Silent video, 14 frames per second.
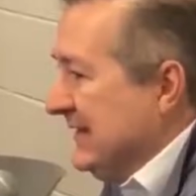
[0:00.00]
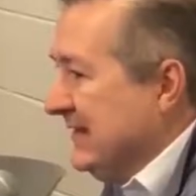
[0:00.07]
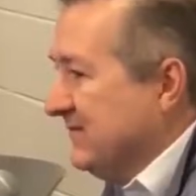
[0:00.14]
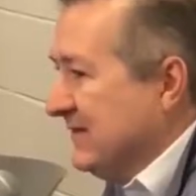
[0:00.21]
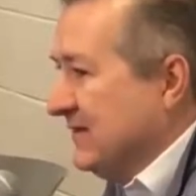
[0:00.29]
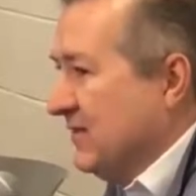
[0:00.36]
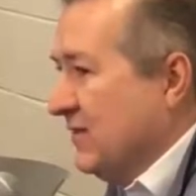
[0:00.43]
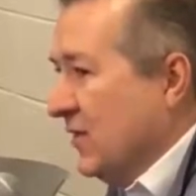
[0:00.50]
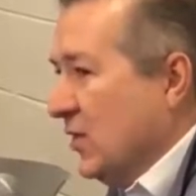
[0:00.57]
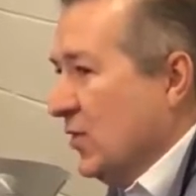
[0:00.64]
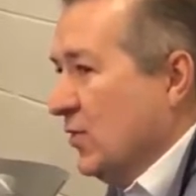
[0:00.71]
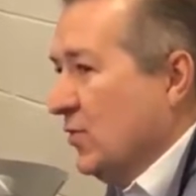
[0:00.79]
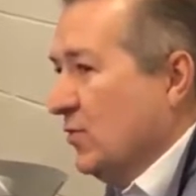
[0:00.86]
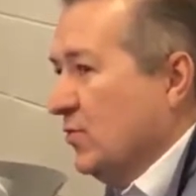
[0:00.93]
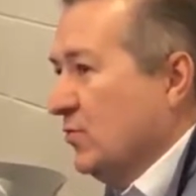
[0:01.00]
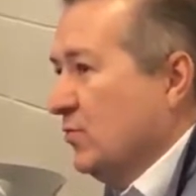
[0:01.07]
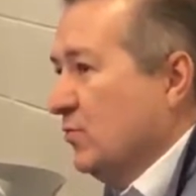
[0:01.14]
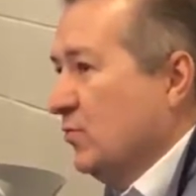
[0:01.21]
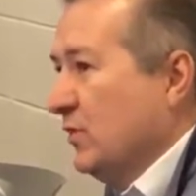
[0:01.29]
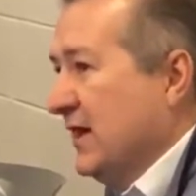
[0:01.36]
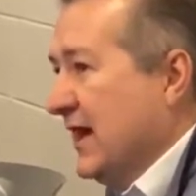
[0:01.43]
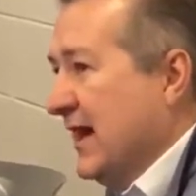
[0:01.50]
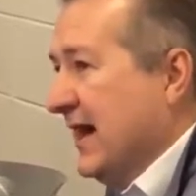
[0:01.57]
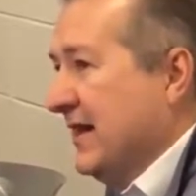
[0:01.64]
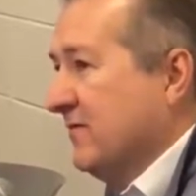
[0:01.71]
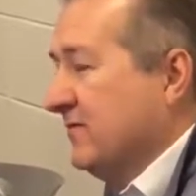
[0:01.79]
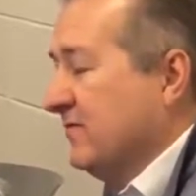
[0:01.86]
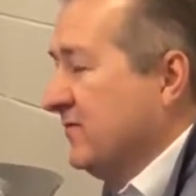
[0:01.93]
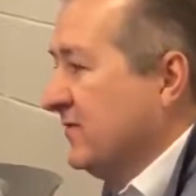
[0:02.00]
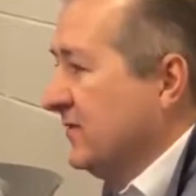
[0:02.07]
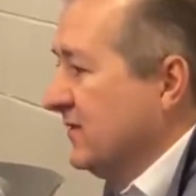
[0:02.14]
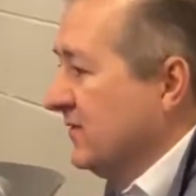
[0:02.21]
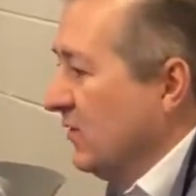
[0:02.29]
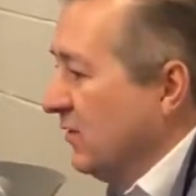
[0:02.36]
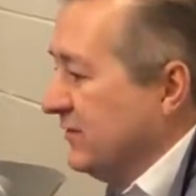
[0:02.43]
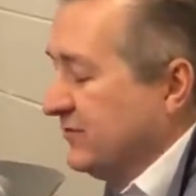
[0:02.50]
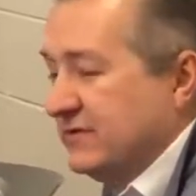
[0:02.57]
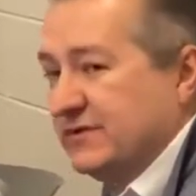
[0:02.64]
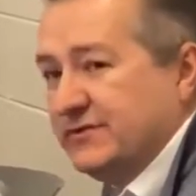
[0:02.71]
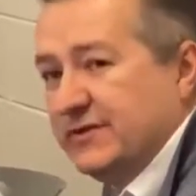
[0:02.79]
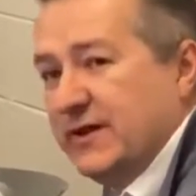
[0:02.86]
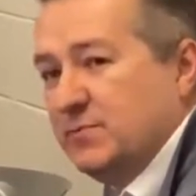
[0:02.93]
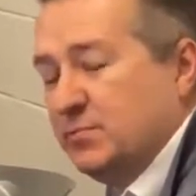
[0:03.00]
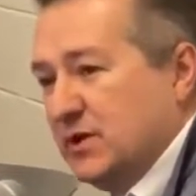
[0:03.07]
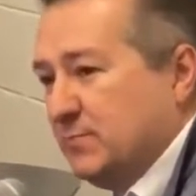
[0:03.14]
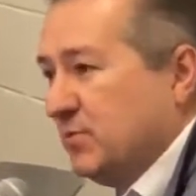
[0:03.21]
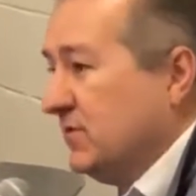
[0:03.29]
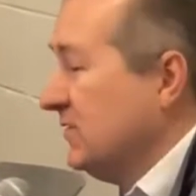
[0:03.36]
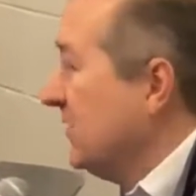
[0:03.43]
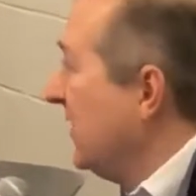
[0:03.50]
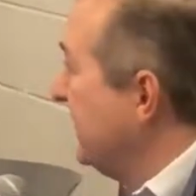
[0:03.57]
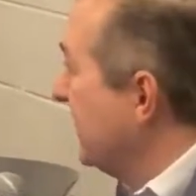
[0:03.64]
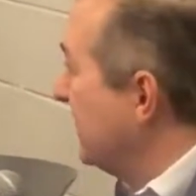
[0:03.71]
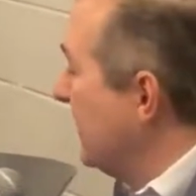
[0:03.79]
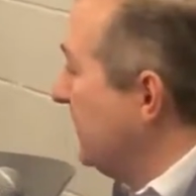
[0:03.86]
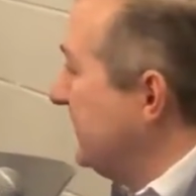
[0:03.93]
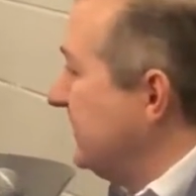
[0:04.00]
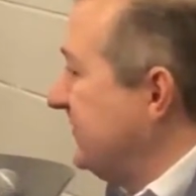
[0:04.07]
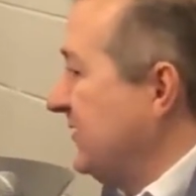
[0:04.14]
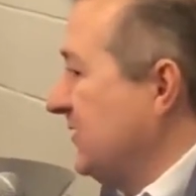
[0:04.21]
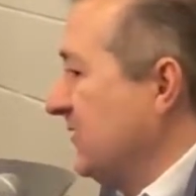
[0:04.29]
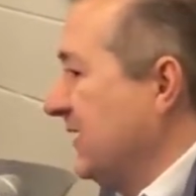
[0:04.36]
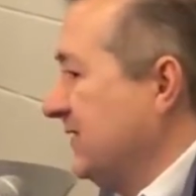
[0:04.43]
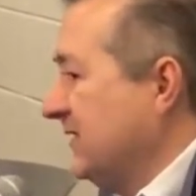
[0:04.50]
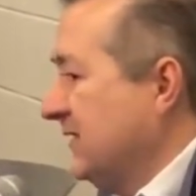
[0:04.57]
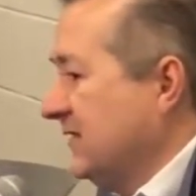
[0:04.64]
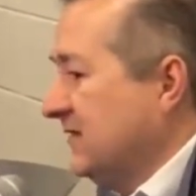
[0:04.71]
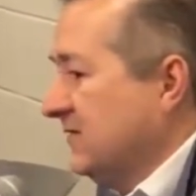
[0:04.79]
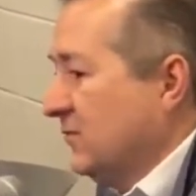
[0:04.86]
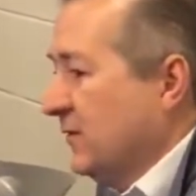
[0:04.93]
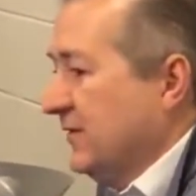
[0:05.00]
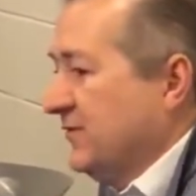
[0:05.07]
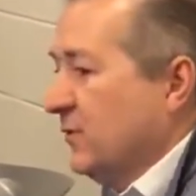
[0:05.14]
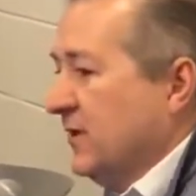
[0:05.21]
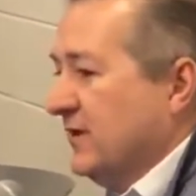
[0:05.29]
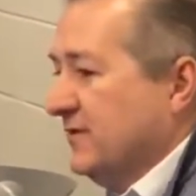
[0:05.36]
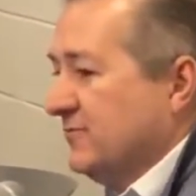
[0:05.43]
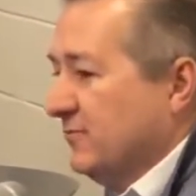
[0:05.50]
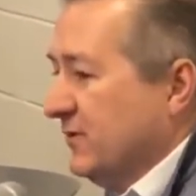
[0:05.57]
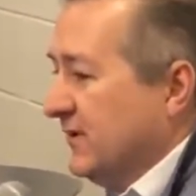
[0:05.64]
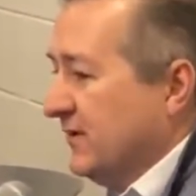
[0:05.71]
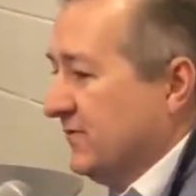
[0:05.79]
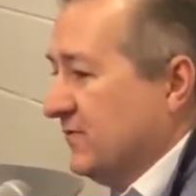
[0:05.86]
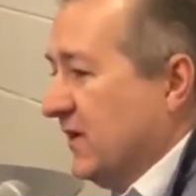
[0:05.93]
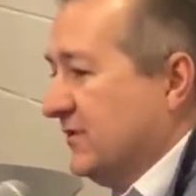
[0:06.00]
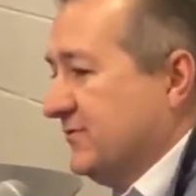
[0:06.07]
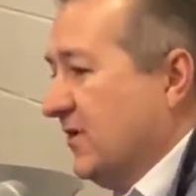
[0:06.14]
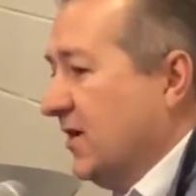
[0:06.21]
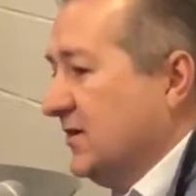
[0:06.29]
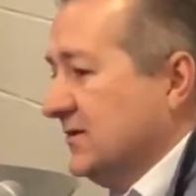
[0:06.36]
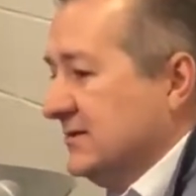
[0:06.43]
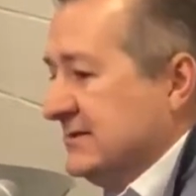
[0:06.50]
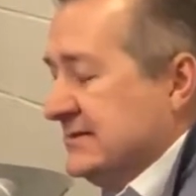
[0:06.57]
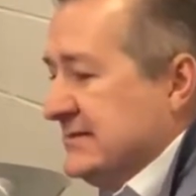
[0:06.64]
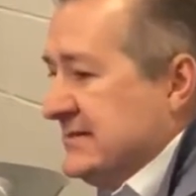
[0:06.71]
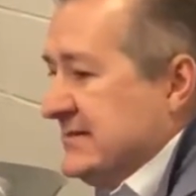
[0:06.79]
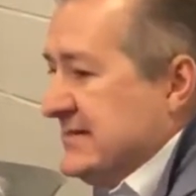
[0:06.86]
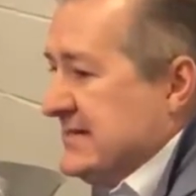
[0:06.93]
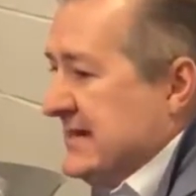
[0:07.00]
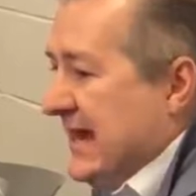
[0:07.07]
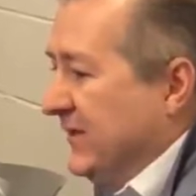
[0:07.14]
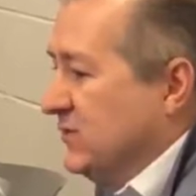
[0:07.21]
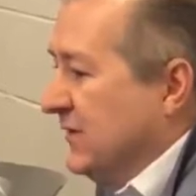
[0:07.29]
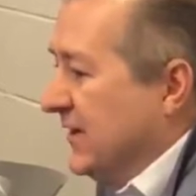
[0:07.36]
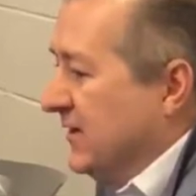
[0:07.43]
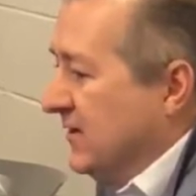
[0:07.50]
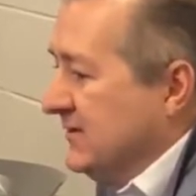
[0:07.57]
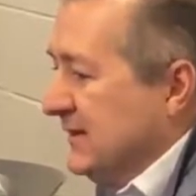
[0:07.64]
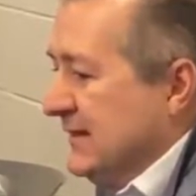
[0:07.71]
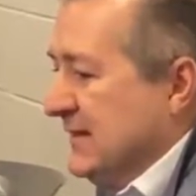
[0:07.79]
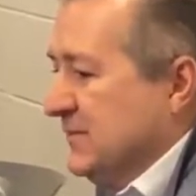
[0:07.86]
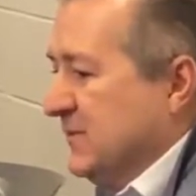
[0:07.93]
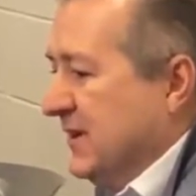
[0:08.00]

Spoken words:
even though we have largely the same people on the club this year, I think 2020 is really a fresh start. I look at our team